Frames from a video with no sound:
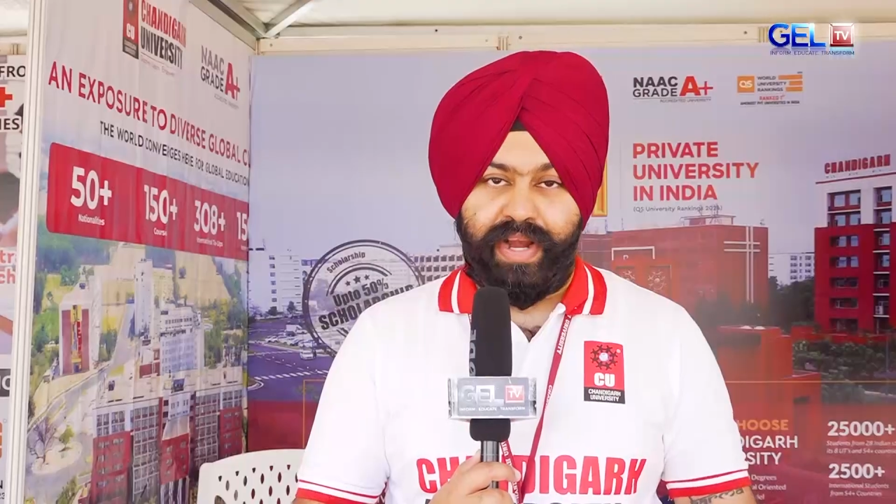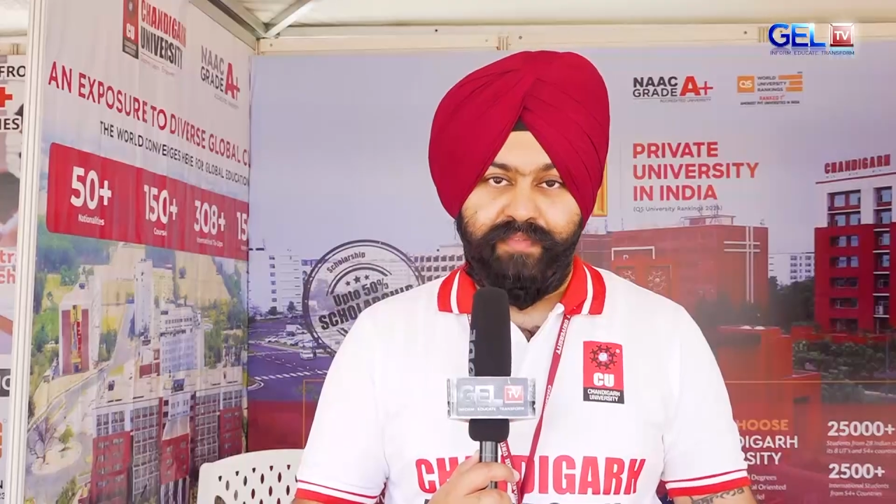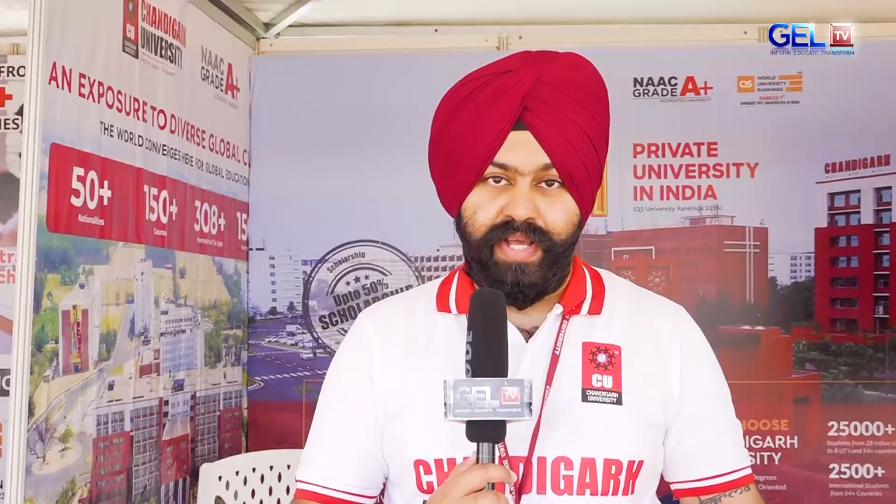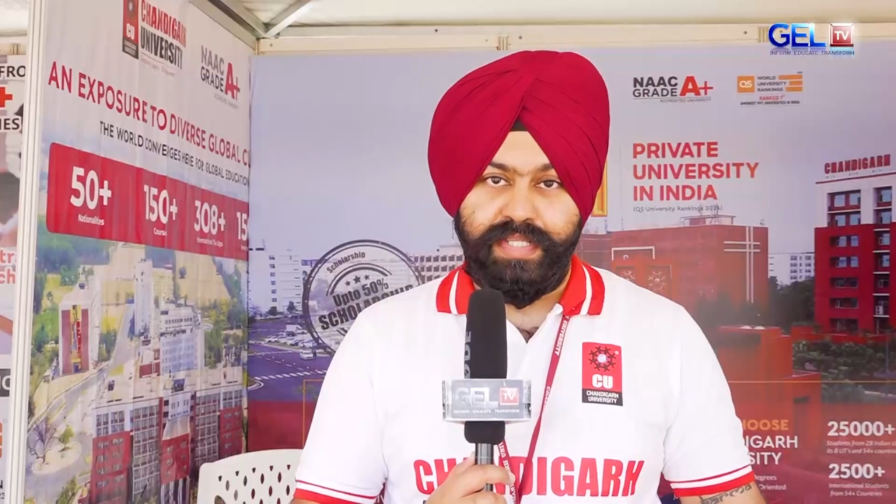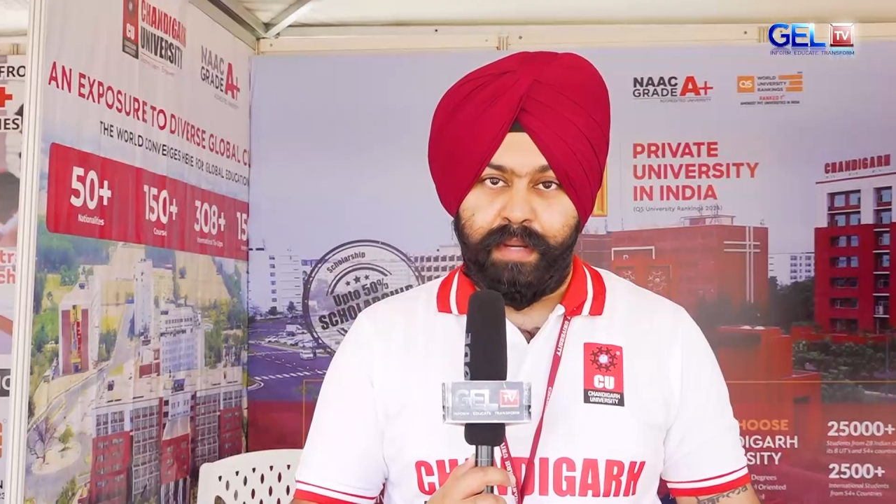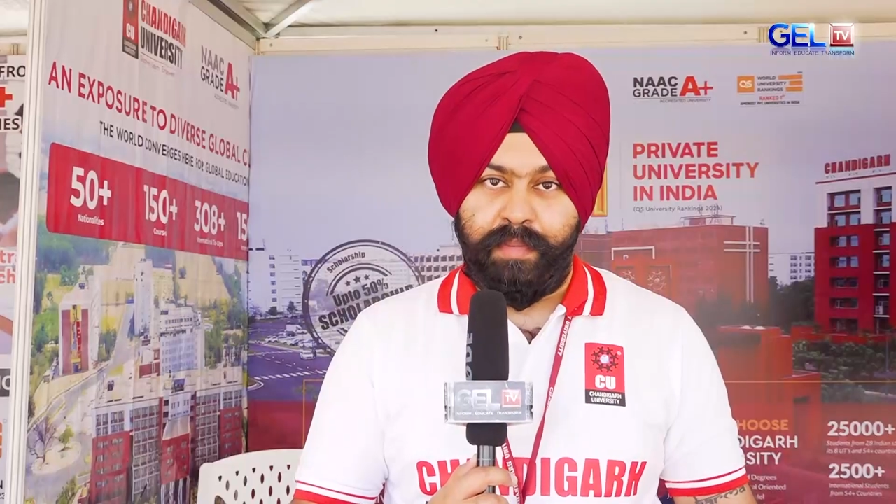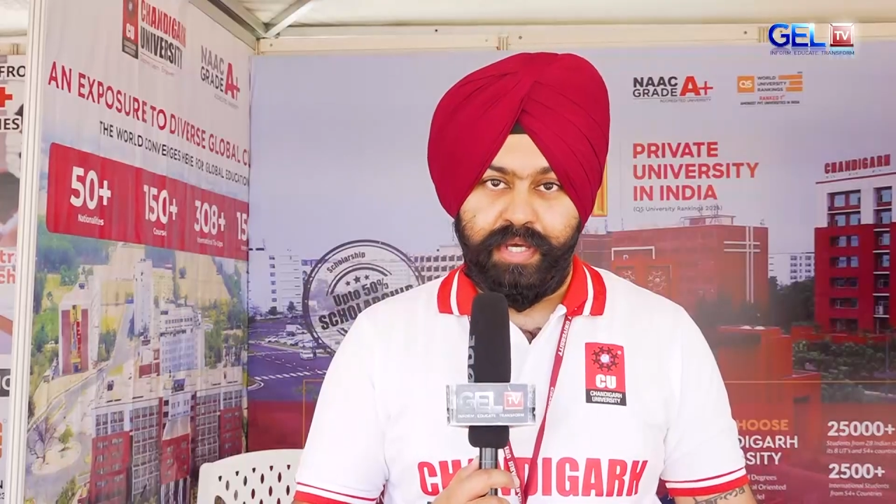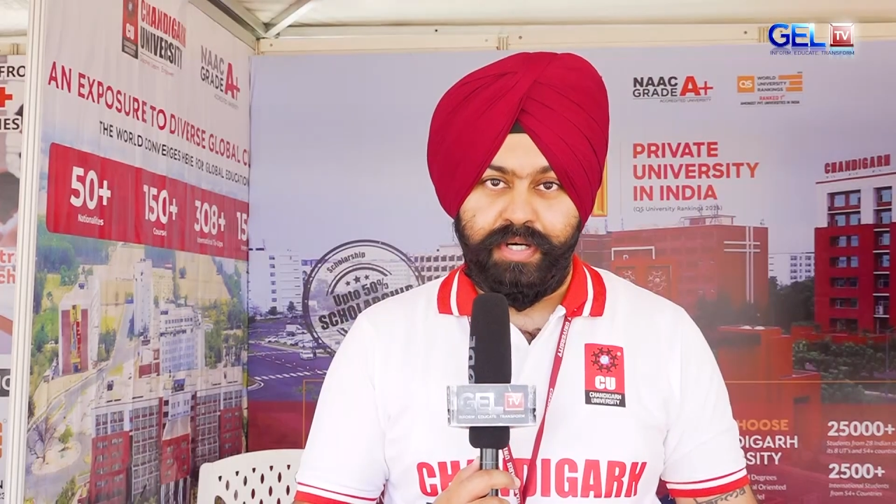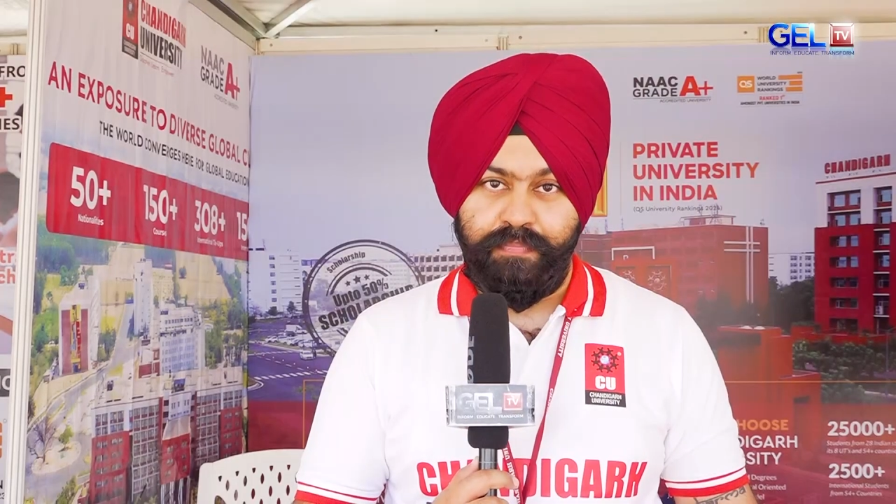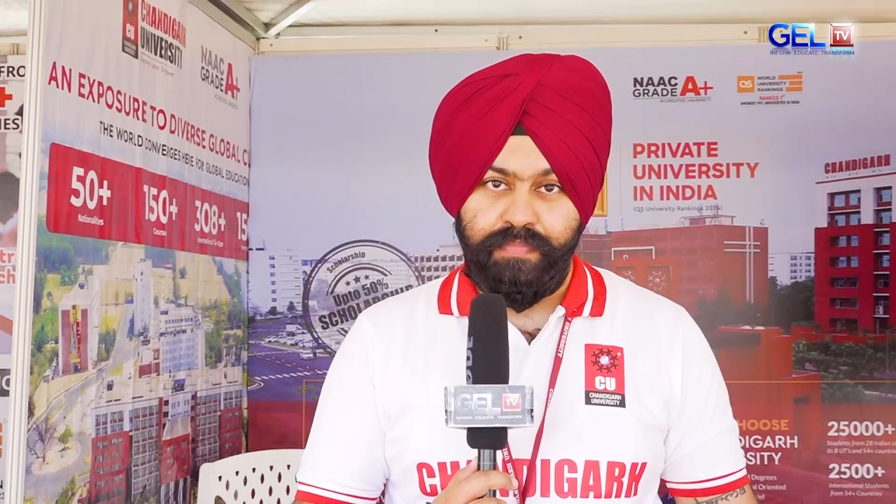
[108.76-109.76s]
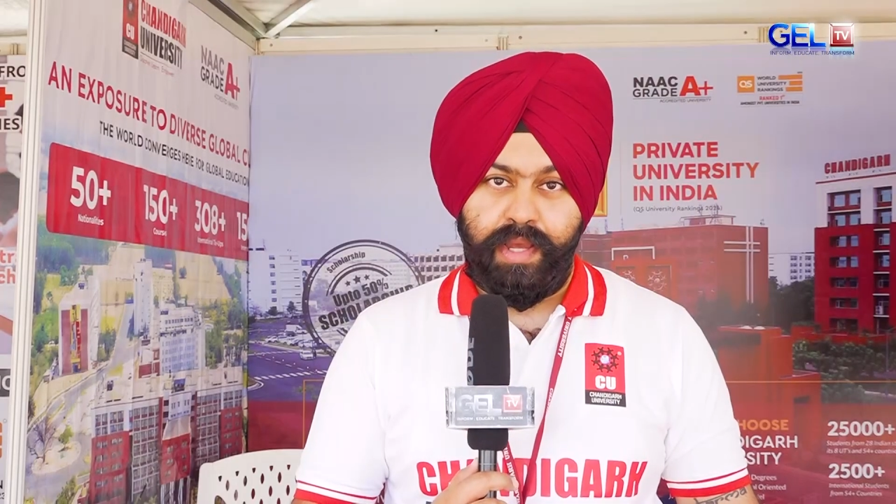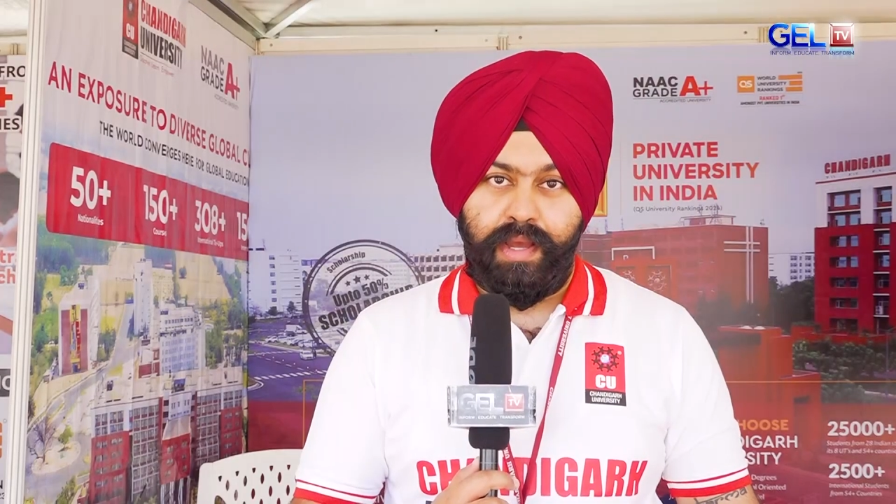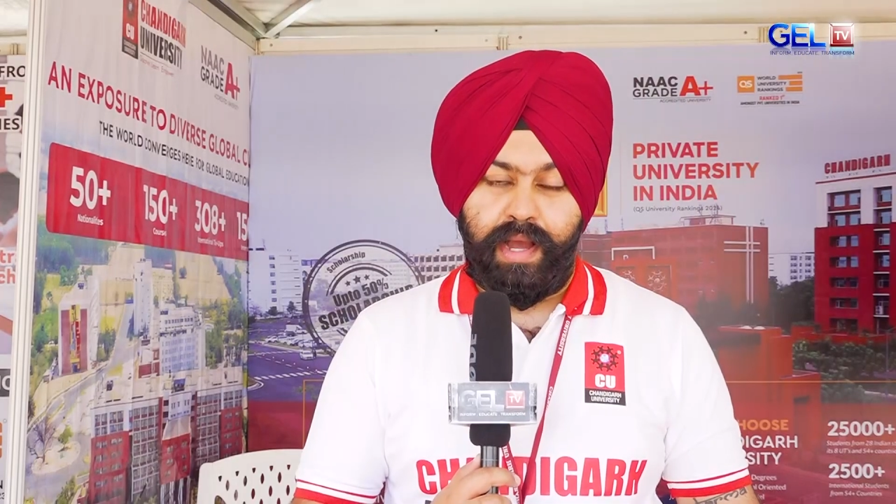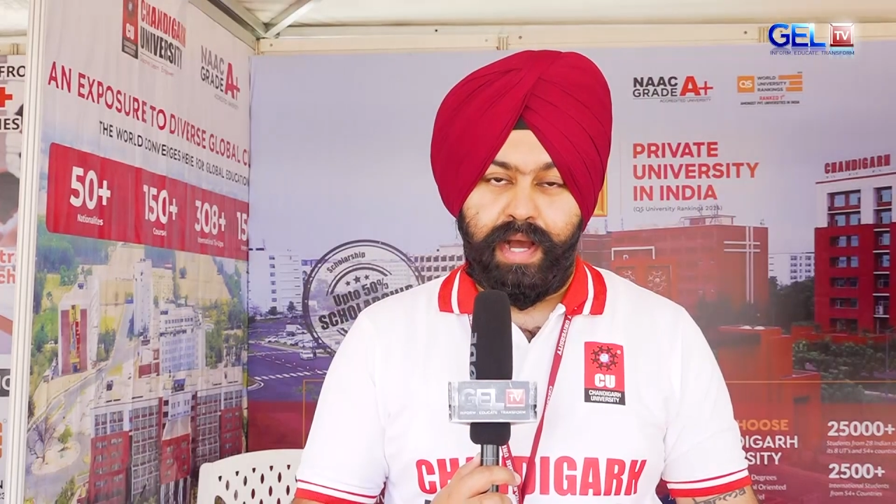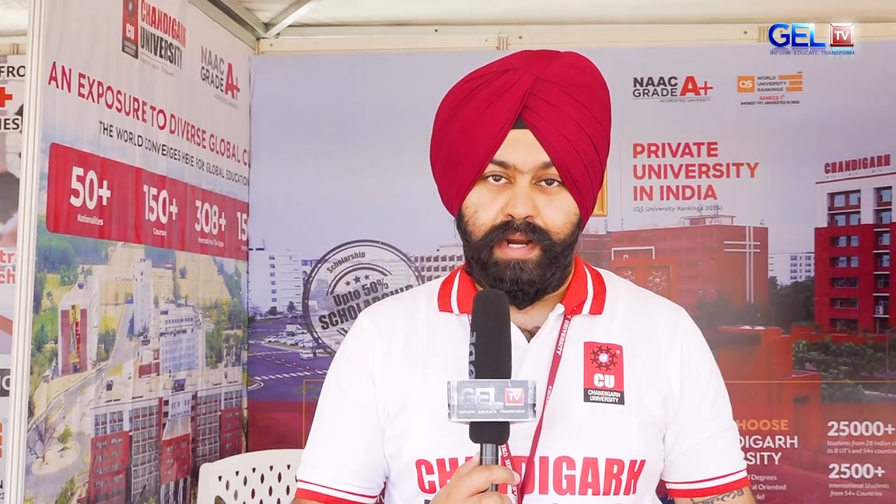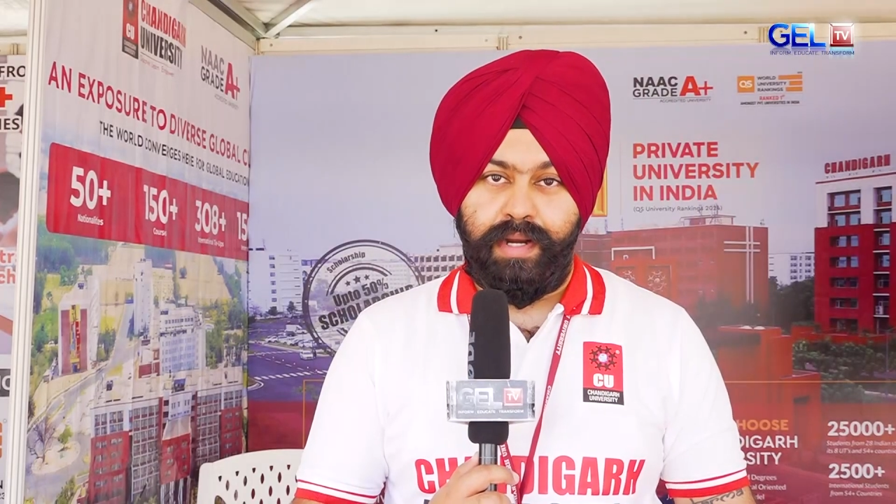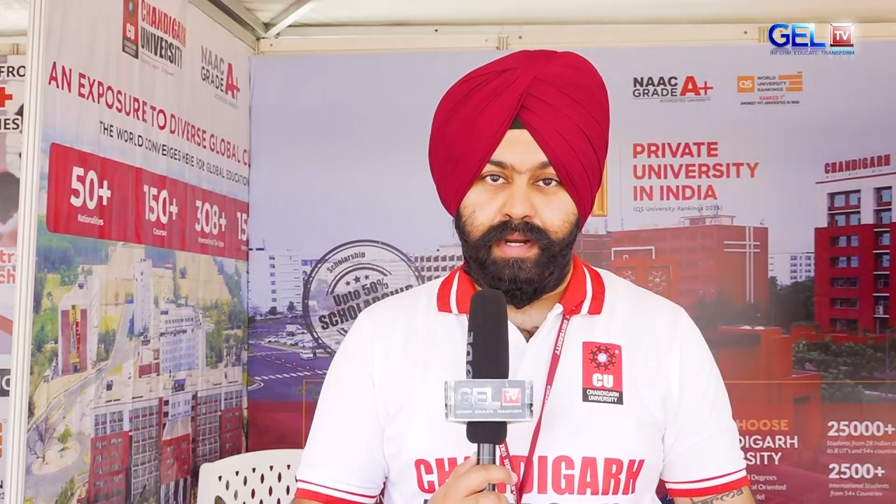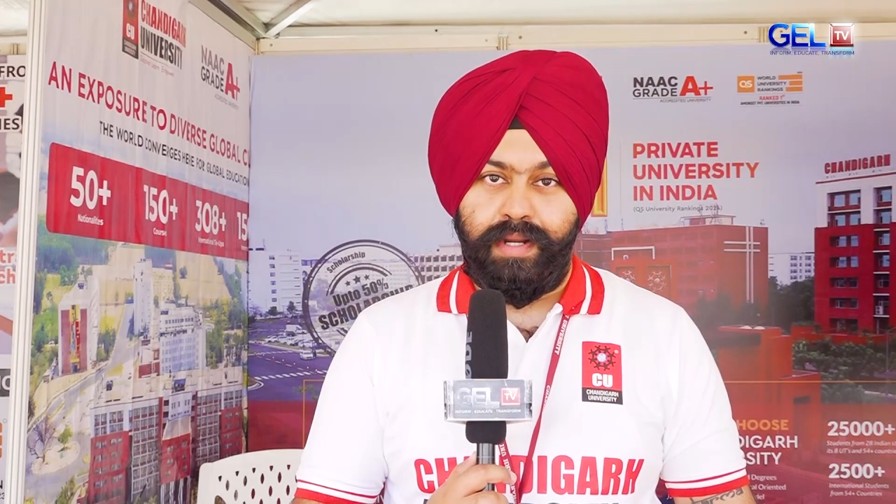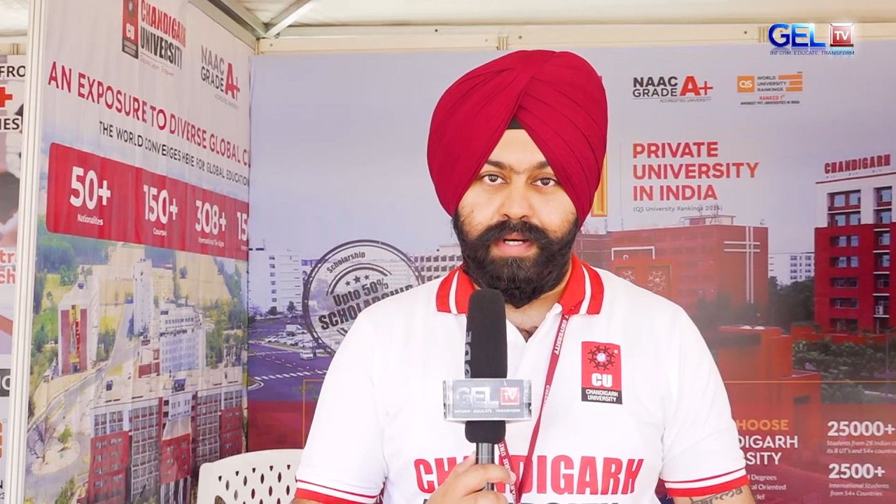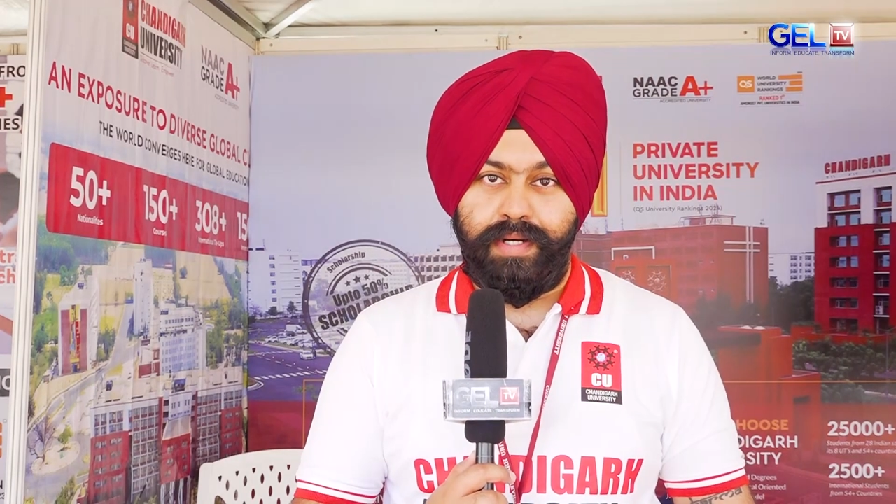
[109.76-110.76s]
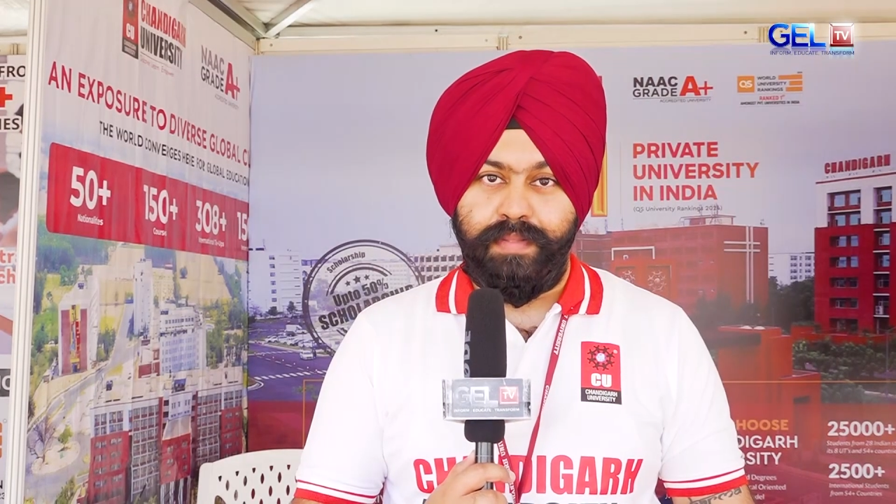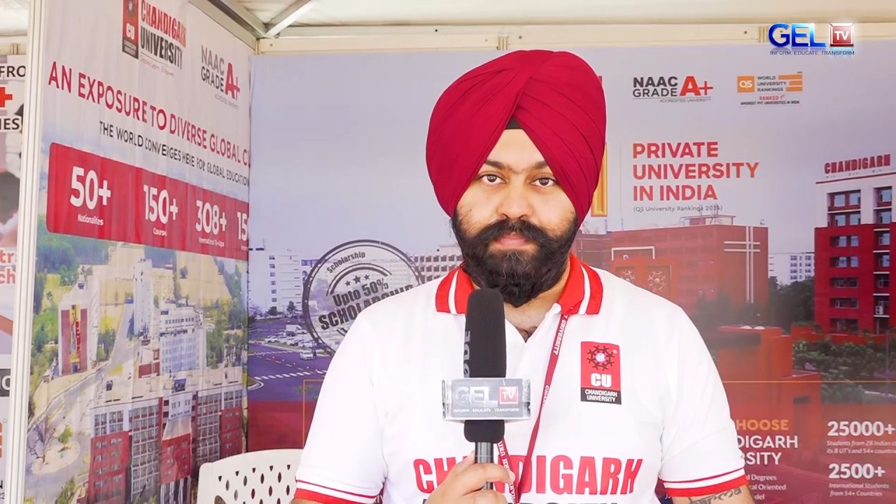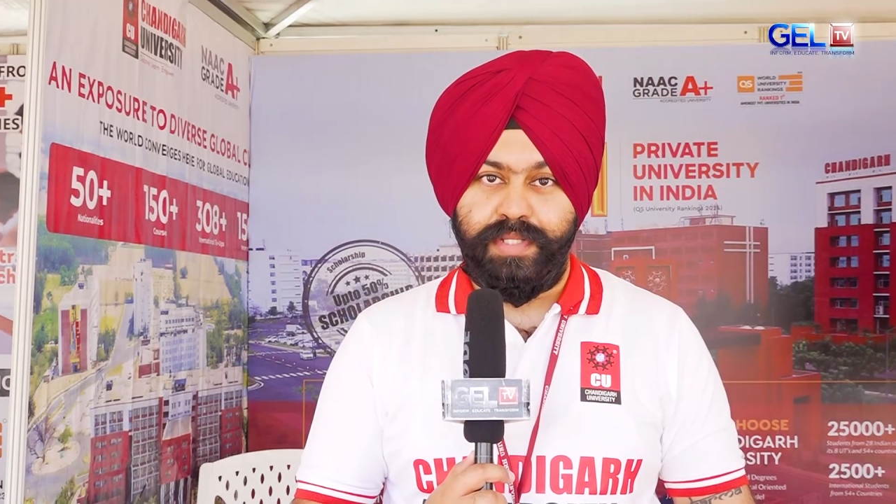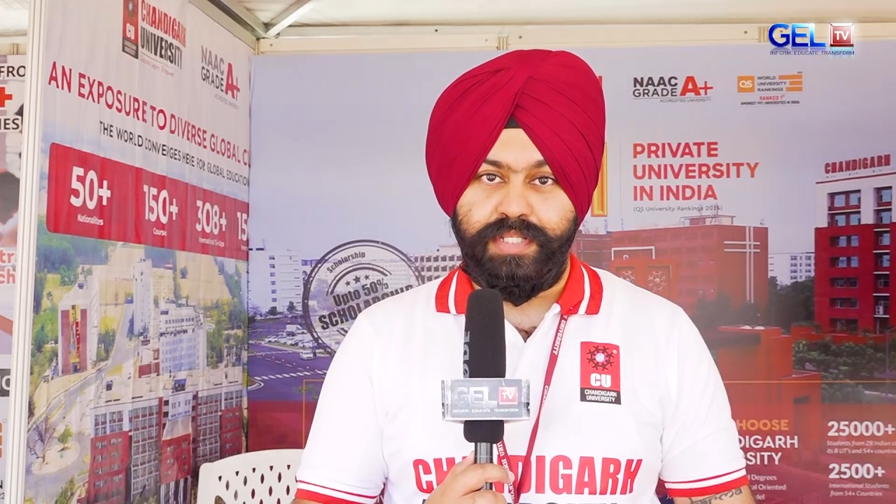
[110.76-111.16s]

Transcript: five days, I'm here and uh,